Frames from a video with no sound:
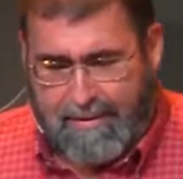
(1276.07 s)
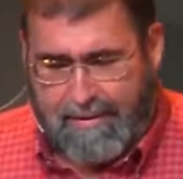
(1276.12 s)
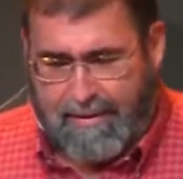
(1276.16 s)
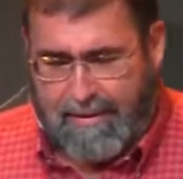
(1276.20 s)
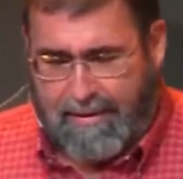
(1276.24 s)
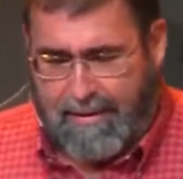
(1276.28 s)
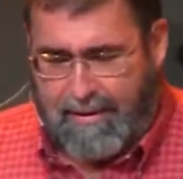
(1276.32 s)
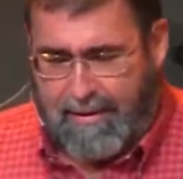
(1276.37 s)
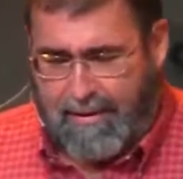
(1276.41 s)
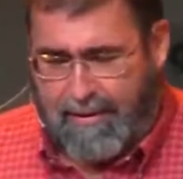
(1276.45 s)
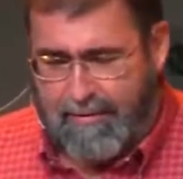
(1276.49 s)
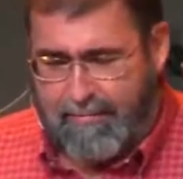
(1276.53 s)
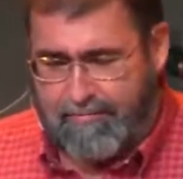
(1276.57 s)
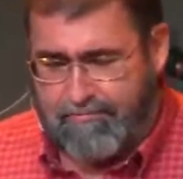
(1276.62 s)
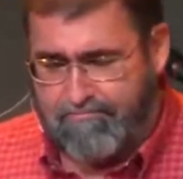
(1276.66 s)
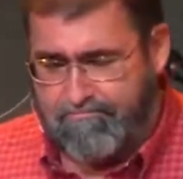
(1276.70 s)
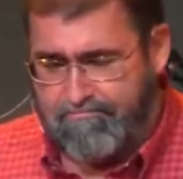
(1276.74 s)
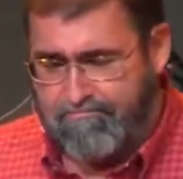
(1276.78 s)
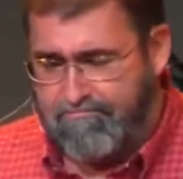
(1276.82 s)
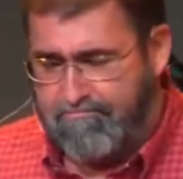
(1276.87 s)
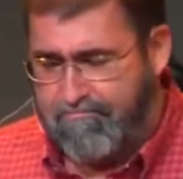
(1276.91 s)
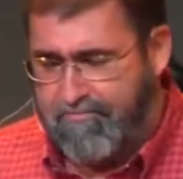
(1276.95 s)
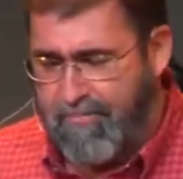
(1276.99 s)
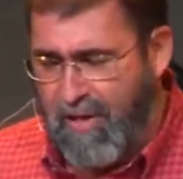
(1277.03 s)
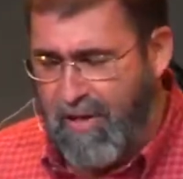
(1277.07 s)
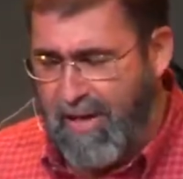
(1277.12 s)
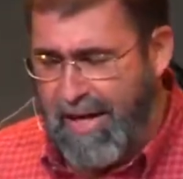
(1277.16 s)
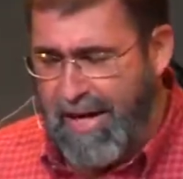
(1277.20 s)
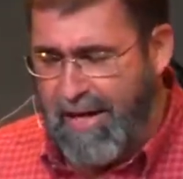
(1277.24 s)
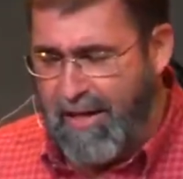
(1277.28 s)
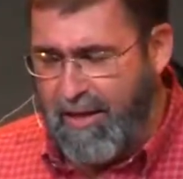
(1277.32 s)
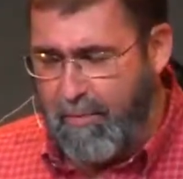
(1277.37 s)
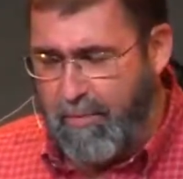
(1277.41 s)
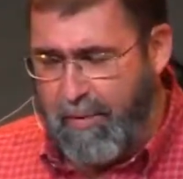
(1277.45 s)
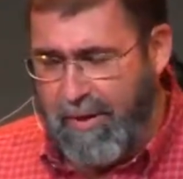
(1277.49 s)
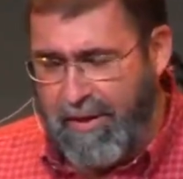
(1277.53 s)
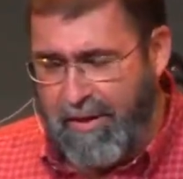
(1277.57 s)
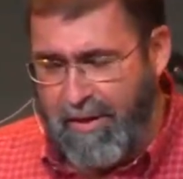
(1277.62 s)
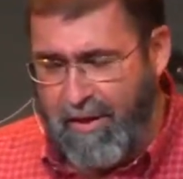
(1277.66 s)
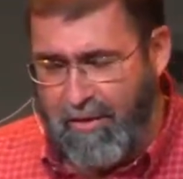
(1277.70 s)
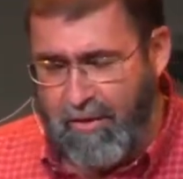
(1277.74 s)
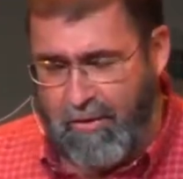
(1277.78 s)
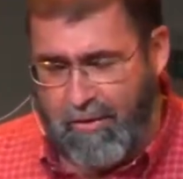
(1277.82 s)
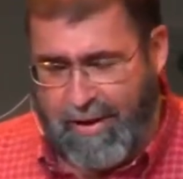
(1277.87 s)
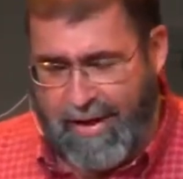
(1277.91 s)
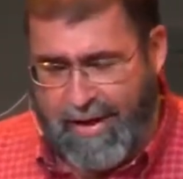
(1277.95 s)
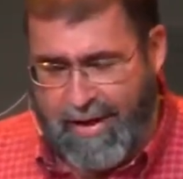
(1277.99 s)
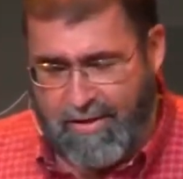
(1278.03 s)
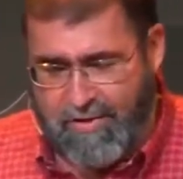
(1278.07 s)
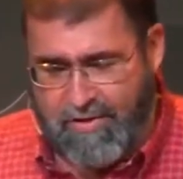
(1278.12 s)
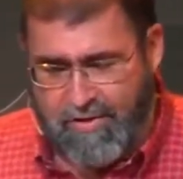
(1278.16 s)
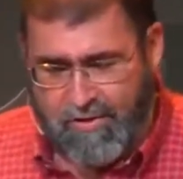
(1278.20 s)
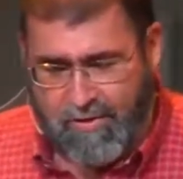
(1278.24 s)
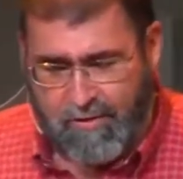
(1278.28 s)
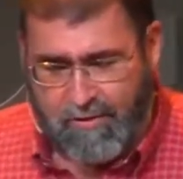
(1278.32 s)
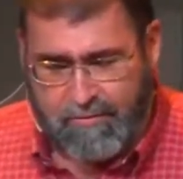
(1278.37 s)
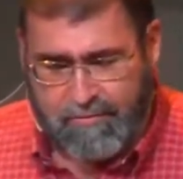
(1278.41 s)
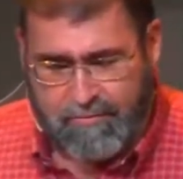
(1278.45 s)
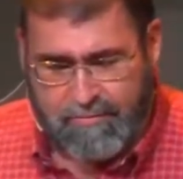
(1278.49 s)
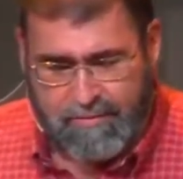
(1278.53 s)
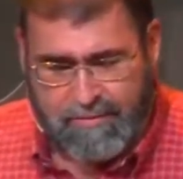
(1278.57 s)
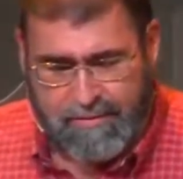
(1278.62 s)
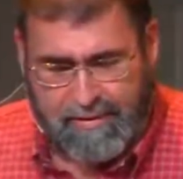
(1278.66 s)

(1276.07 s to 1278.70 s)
There had to be another answer,